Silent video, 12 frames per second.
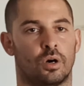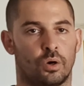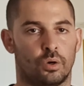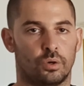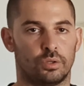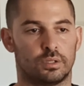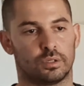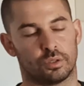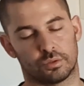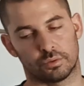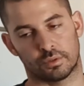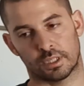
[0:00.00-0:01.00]
hold or
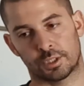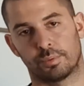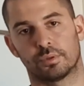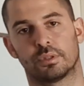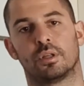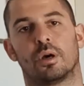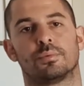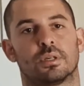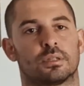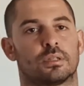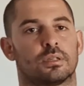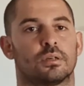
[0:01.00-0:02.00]
to transport the
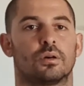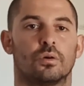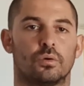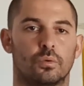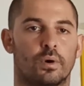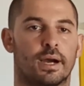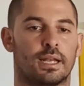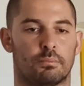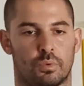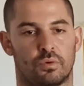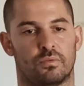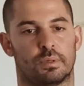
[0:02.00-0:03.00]
object while in
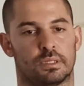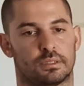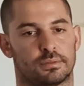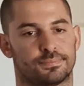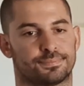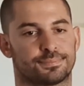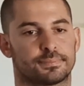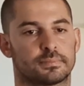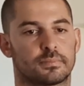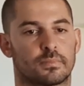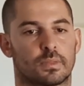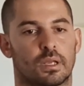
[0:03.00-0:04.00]
movement.
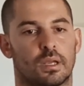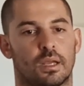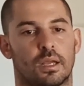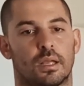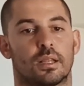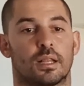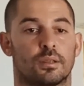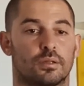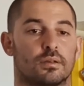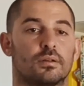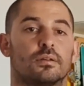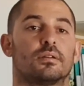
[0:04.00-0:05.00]
And
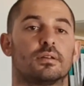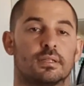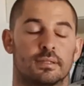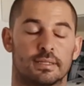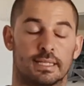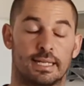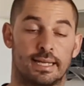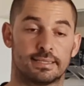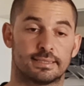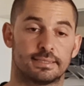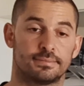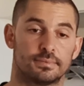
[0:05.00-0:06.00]
the
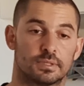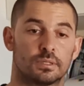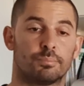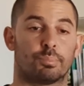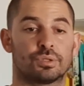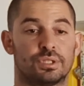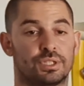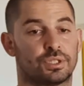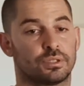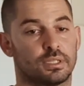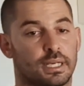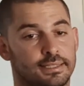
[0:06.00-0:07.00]
last,
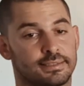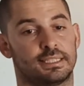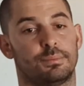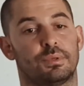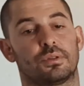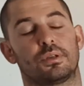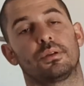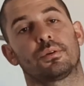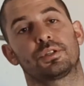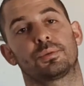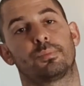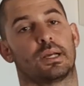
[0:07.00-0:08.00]
position, asymmetry with
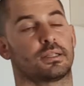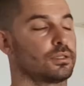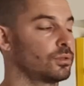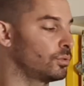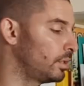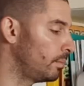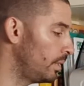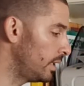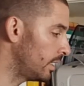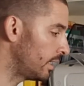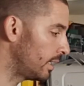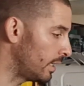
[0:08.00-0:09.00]
respect to the
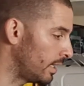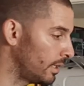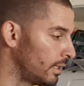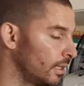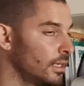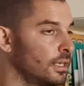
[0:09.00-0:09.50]
median line,